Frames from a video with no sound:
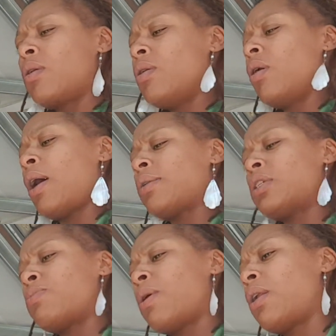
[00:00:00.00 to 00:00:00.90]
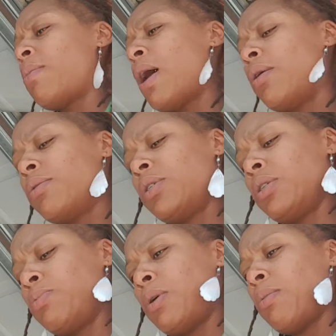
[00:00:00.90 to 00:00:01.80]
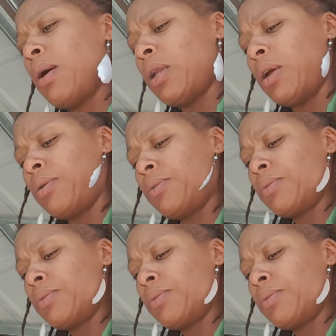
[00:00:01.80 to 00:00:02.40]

You don't have to spread them out. Just put them on there.